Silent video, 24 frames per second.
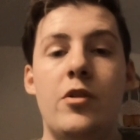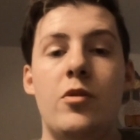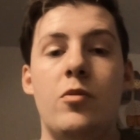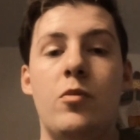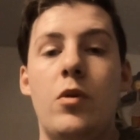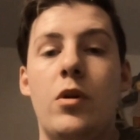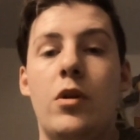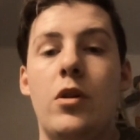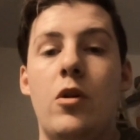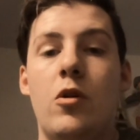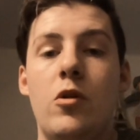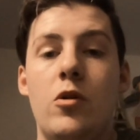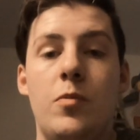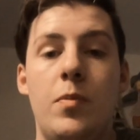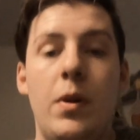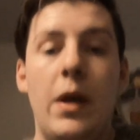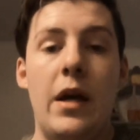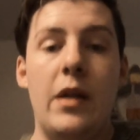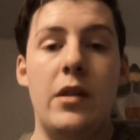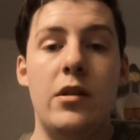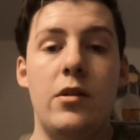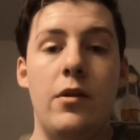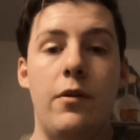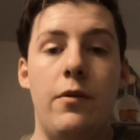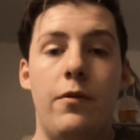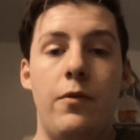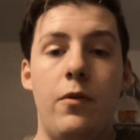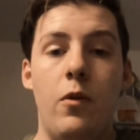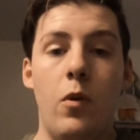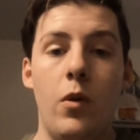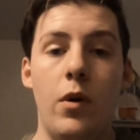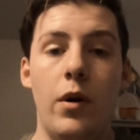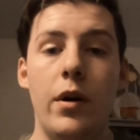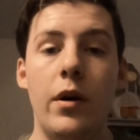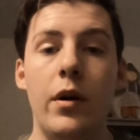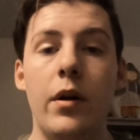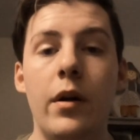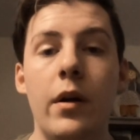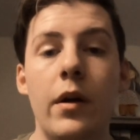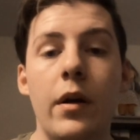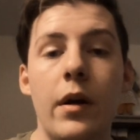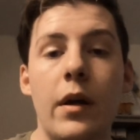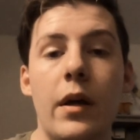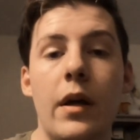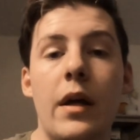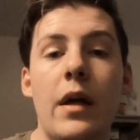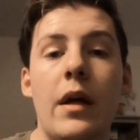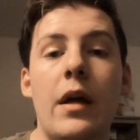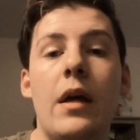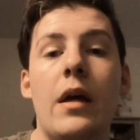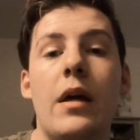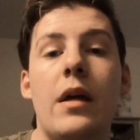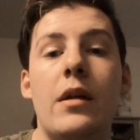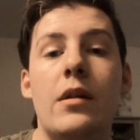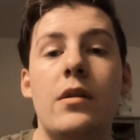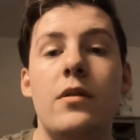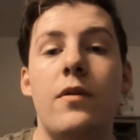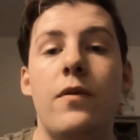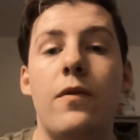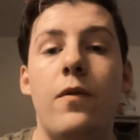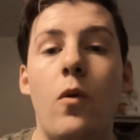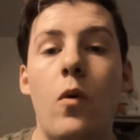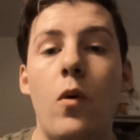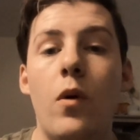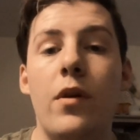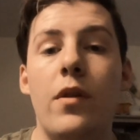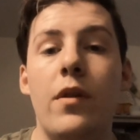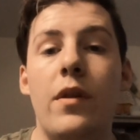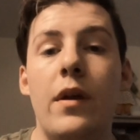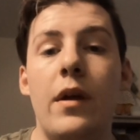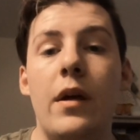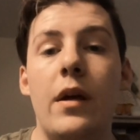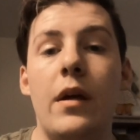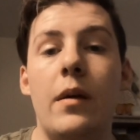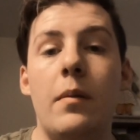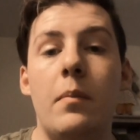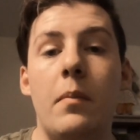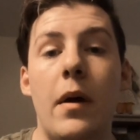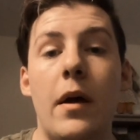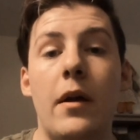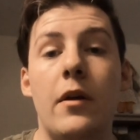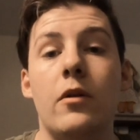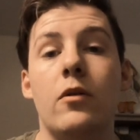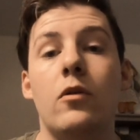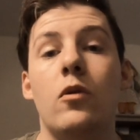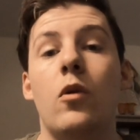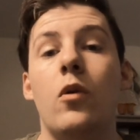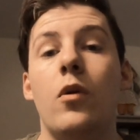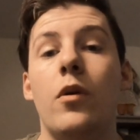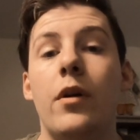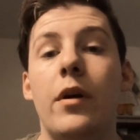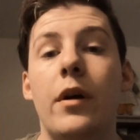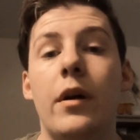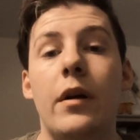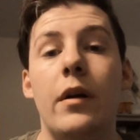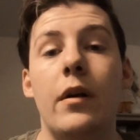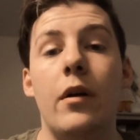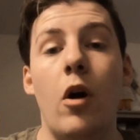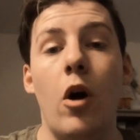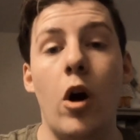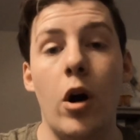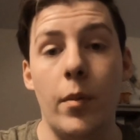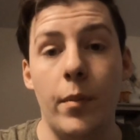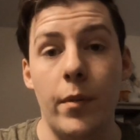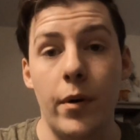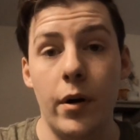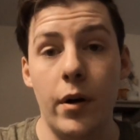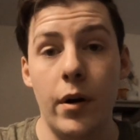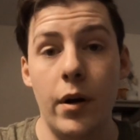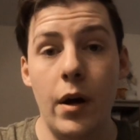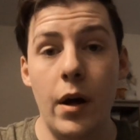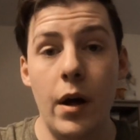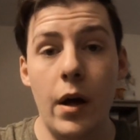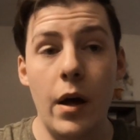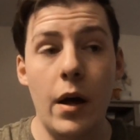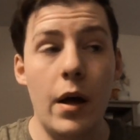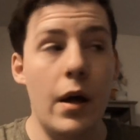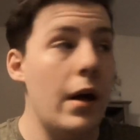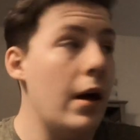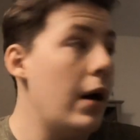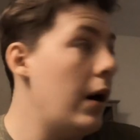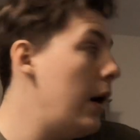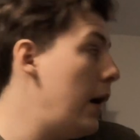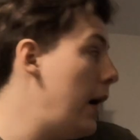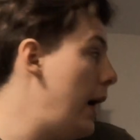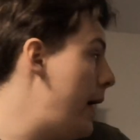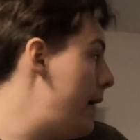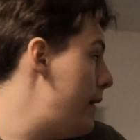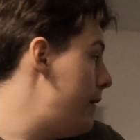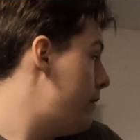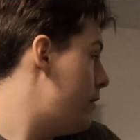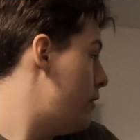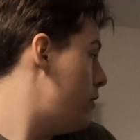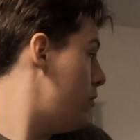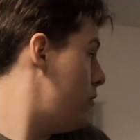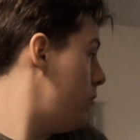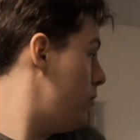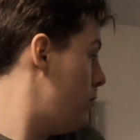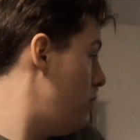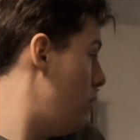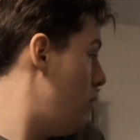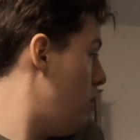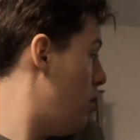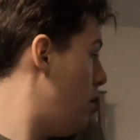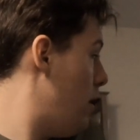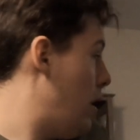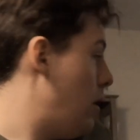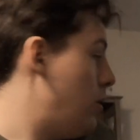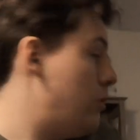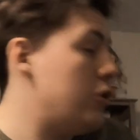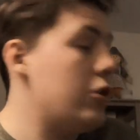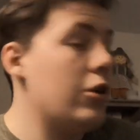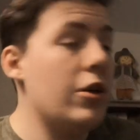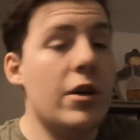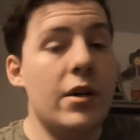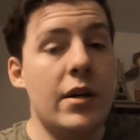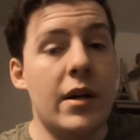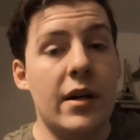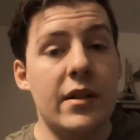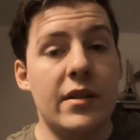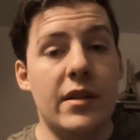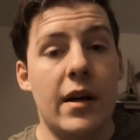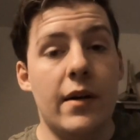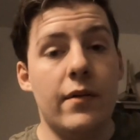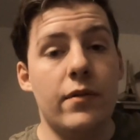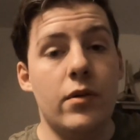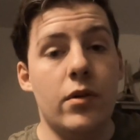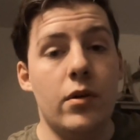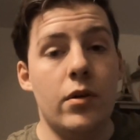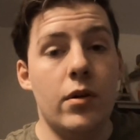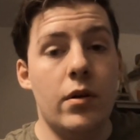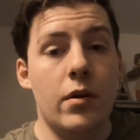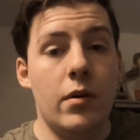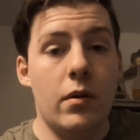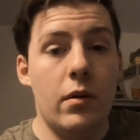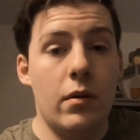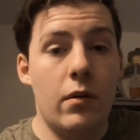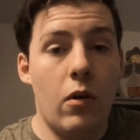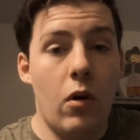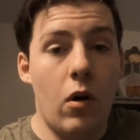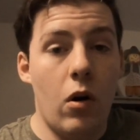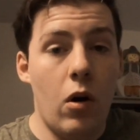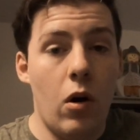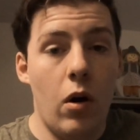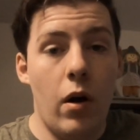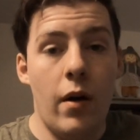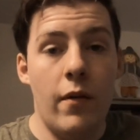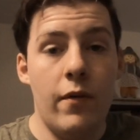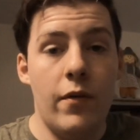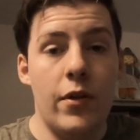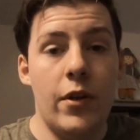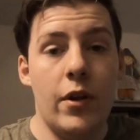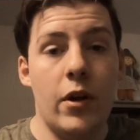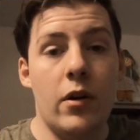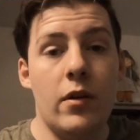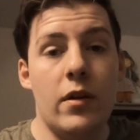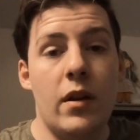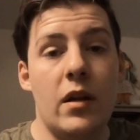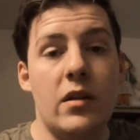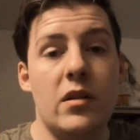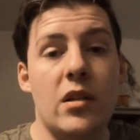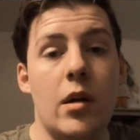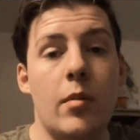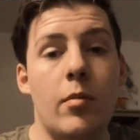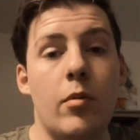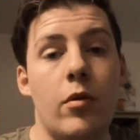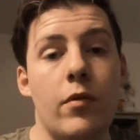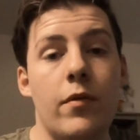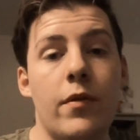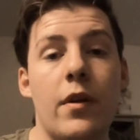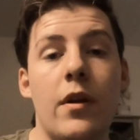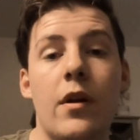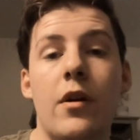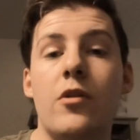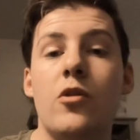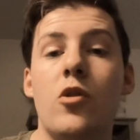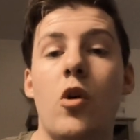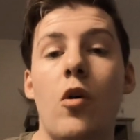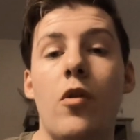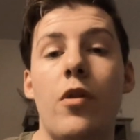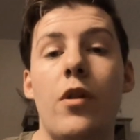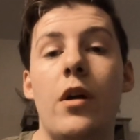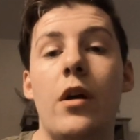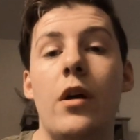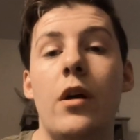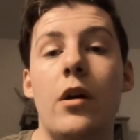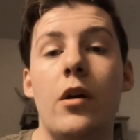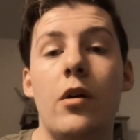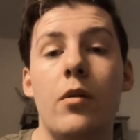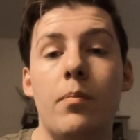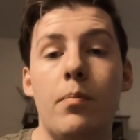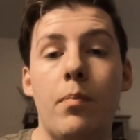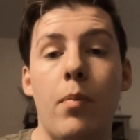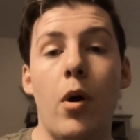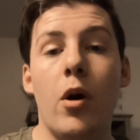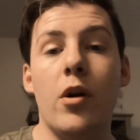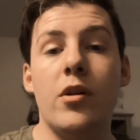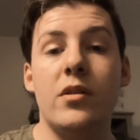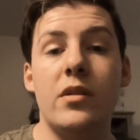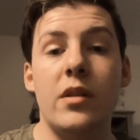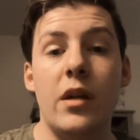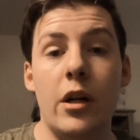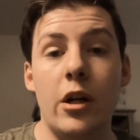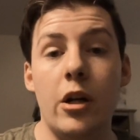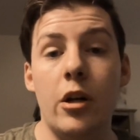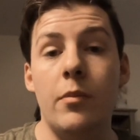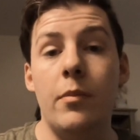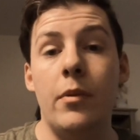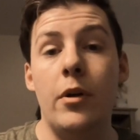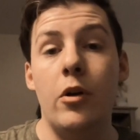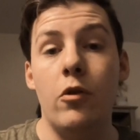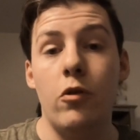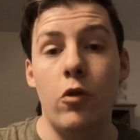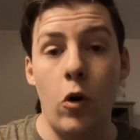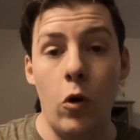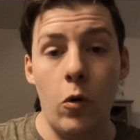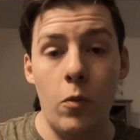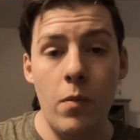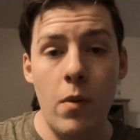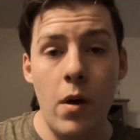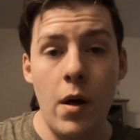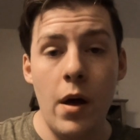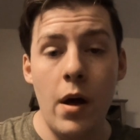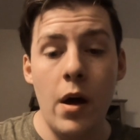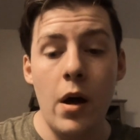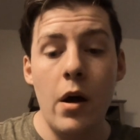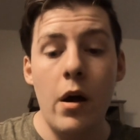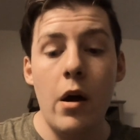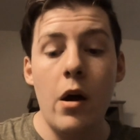reason what those paints are for is for the Mandalorian armor. I'll show you guys after. Everything on that table over there is all the parts that are going to be chrome.